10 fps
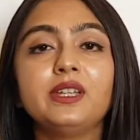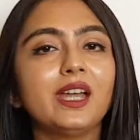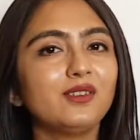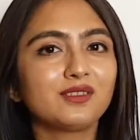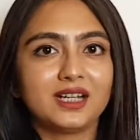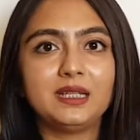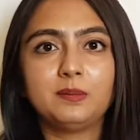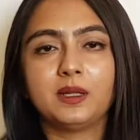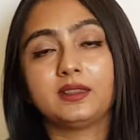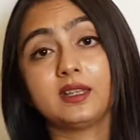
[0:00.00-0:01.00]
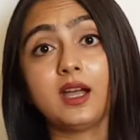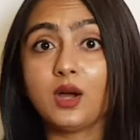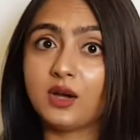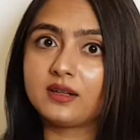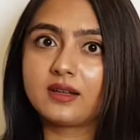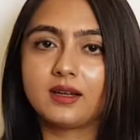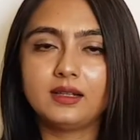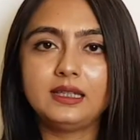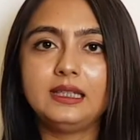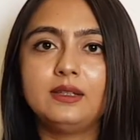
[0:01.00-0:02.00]
have kadi patta or
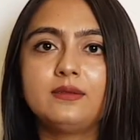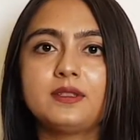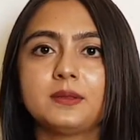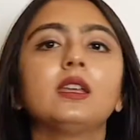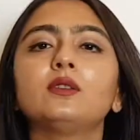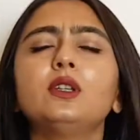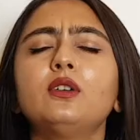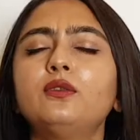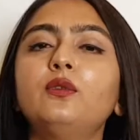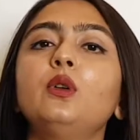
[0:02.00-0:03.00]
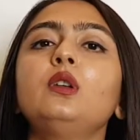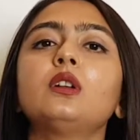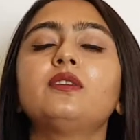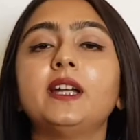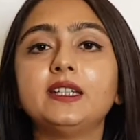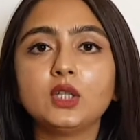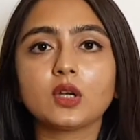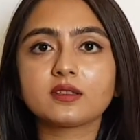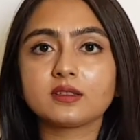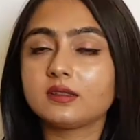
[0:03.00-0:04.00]
curry leaves. Now they are full of
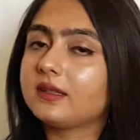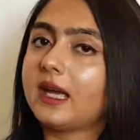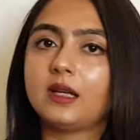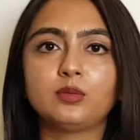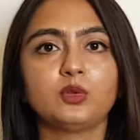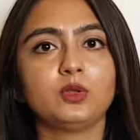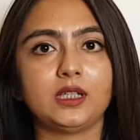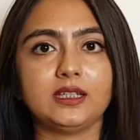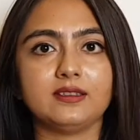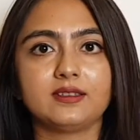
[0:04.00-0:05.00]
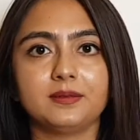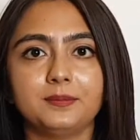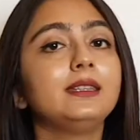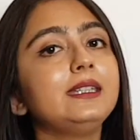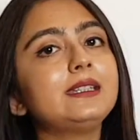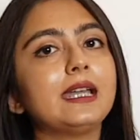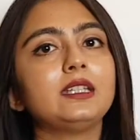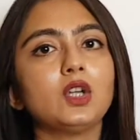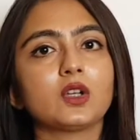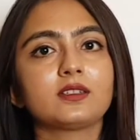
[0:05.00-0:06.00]
antioxidants and proteins. These
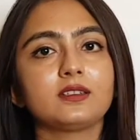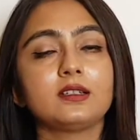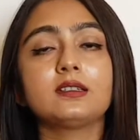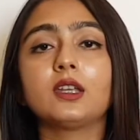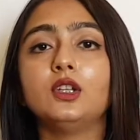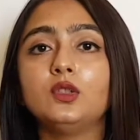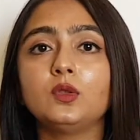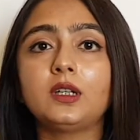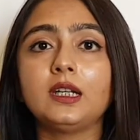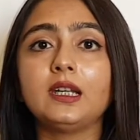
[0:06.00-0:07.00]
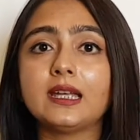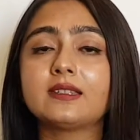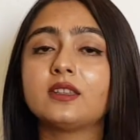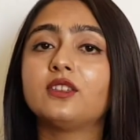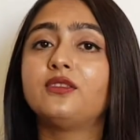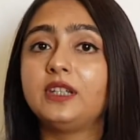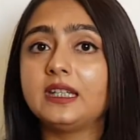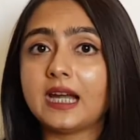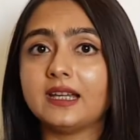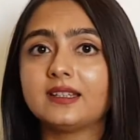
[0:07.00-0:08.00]
antioxidants neutralize the free
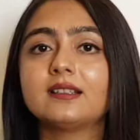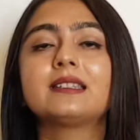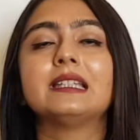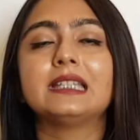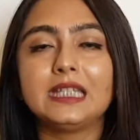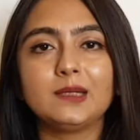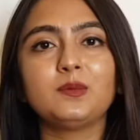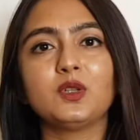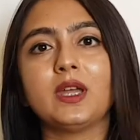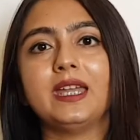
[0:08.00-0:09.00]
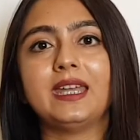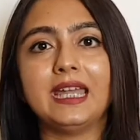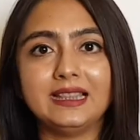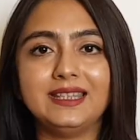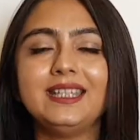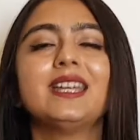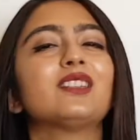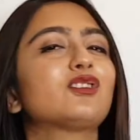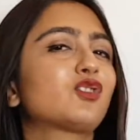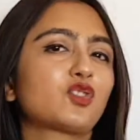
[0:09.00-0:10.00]
radicals and keeps your hair healthy
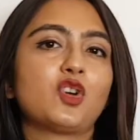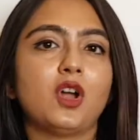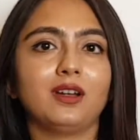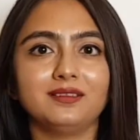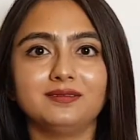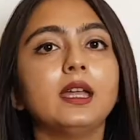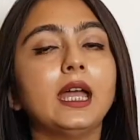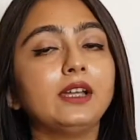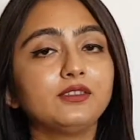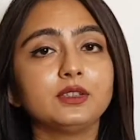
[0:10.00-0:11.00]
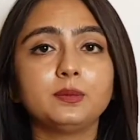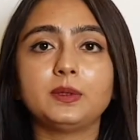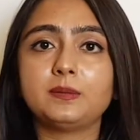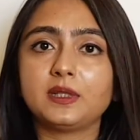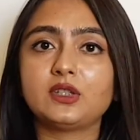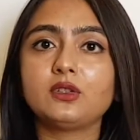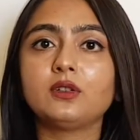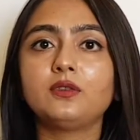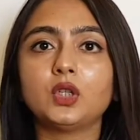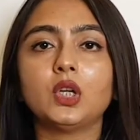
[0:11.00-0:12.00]
and strong. And for the preparation
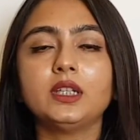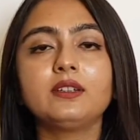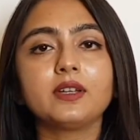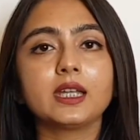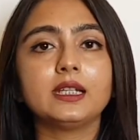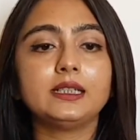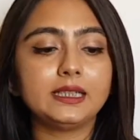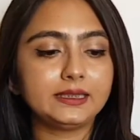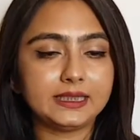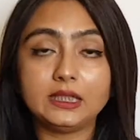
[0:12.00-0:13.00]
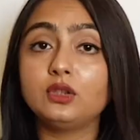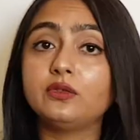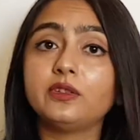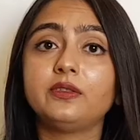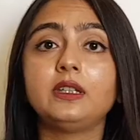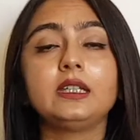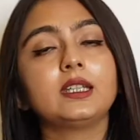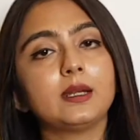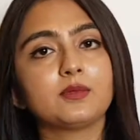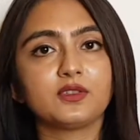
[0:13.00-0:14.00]
of tonic, we're gonna take 10 to 15
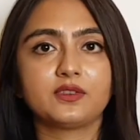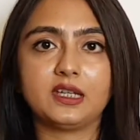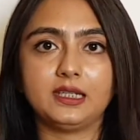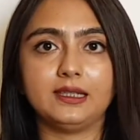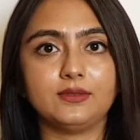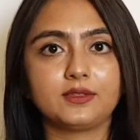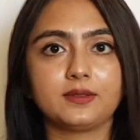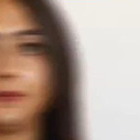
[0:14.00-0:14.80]
grams of curry leaves.